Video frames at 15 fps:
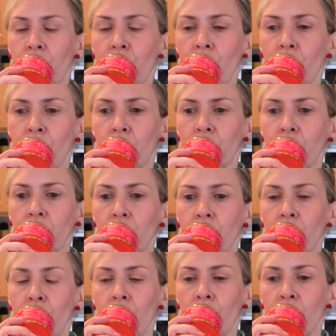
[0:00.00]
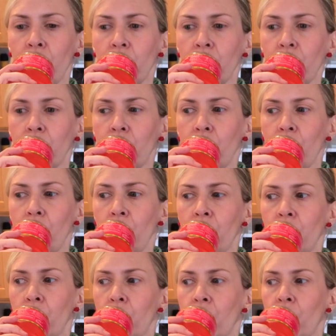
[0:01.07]

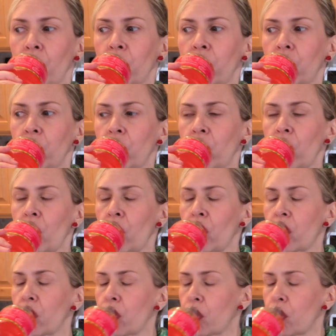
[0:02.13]
[no speech]